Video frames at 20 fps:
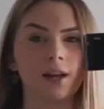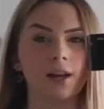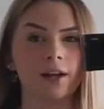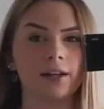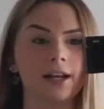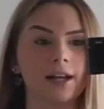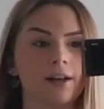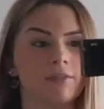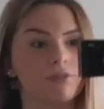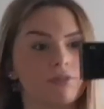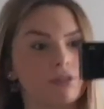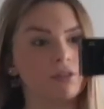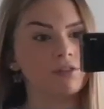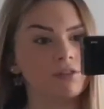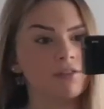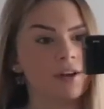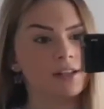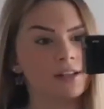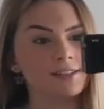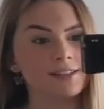like, and for a
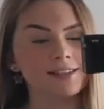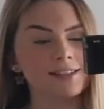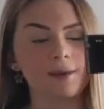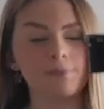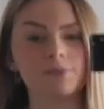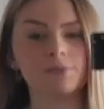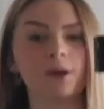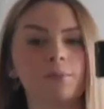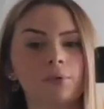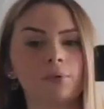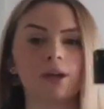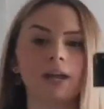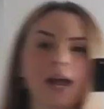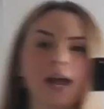first attempt I'm pretty